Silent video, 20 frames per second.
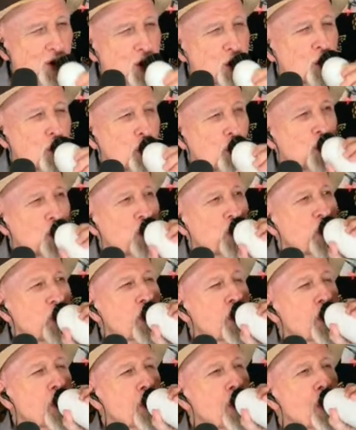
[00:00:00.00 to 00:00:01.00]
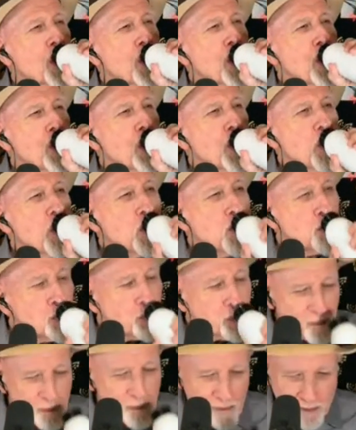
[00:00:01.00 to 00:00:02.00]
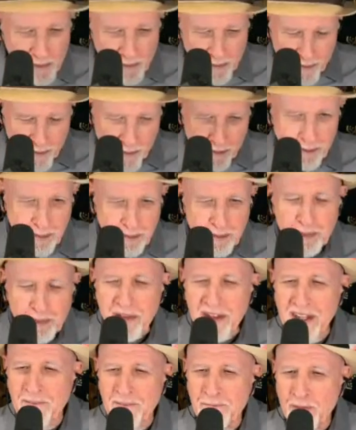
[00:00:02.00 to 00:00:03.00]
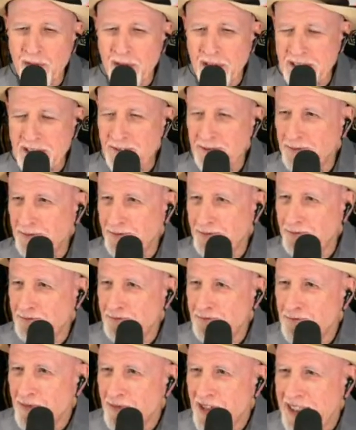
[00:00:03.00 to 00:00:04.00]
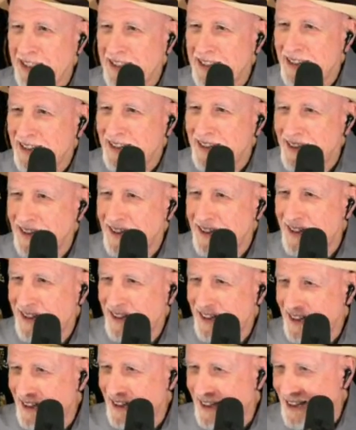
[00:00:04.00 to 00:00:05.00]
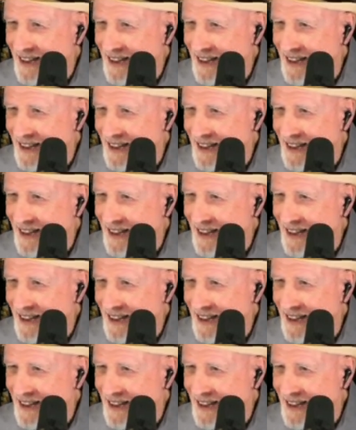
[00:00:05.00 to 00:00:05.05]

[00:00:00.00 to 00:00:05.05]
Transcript: You totally yacked. We have so many friends here tonight. Joanne